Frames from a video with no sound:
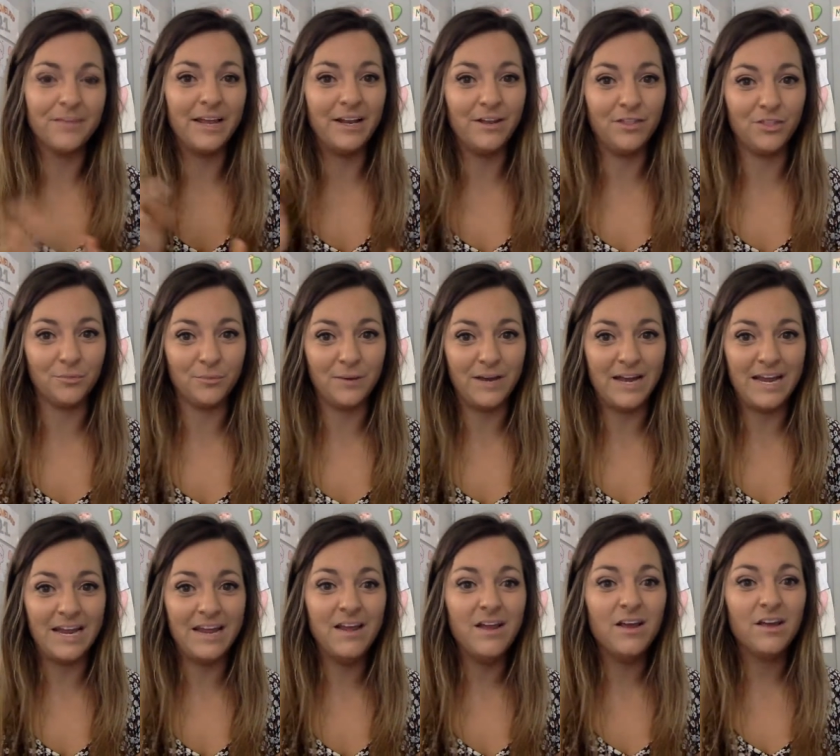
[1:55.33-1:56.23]
And
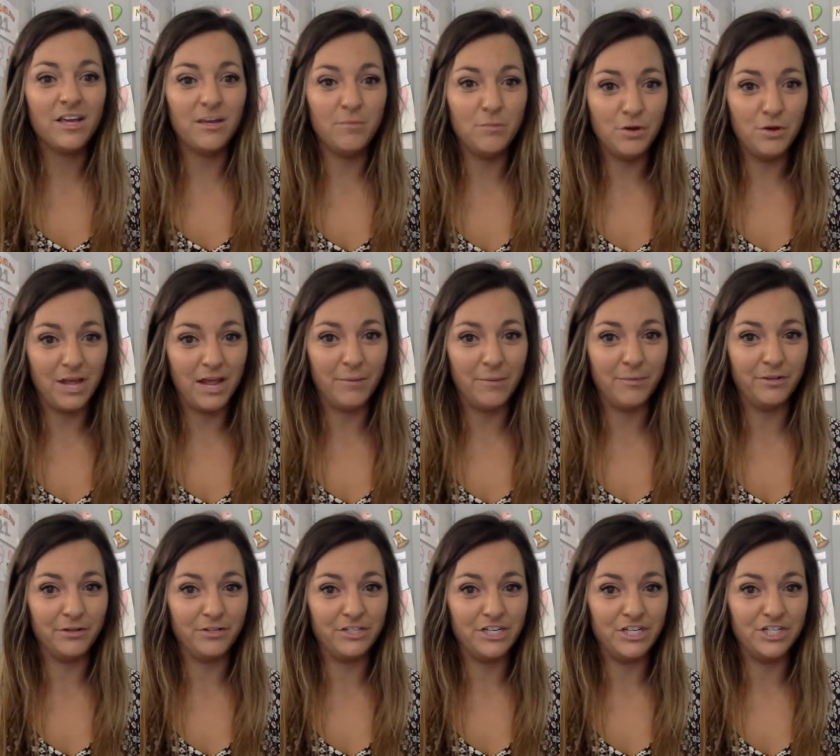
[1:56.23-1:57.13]
3, communicate with
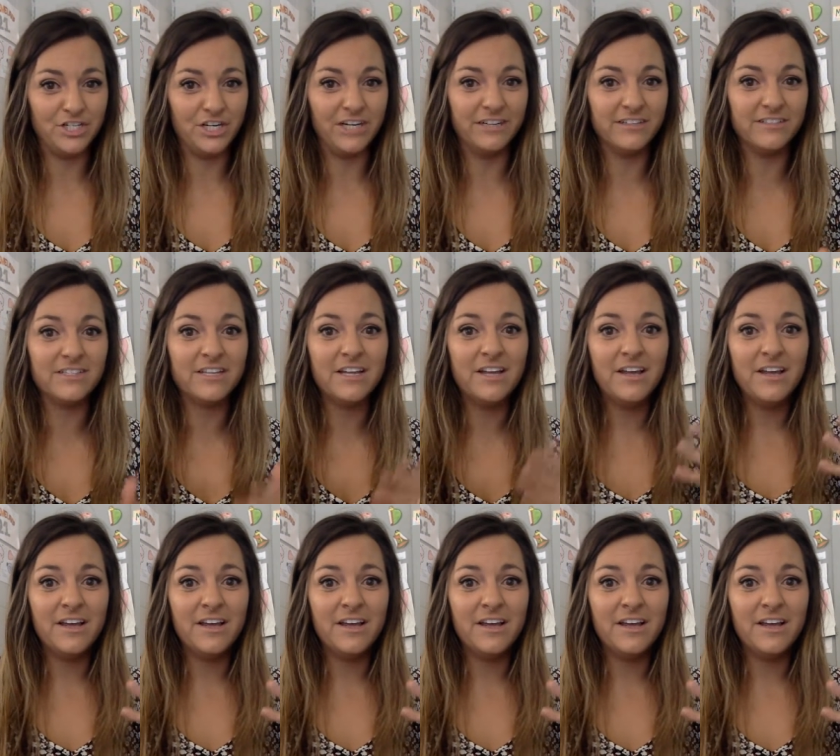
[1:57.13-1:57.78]
your teachers.